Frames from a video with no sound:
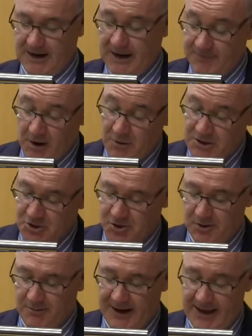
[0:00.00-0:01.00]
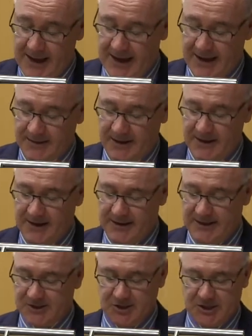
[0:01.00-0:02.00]
And I've already shown my hand
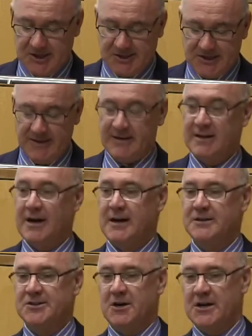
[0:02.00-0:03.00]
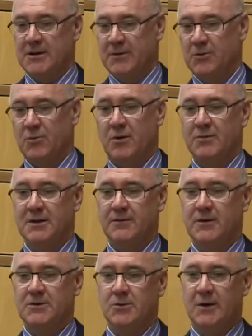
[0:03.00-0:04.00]
in suggesting that Kant's argument won't
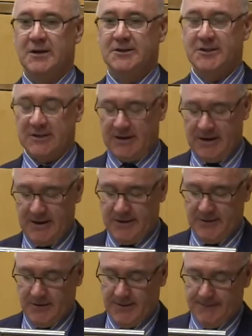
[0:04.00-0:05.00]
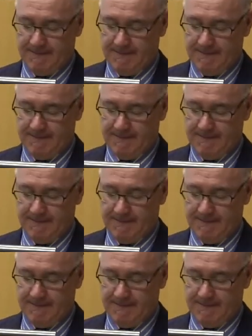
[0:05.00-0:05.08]
give it to us either.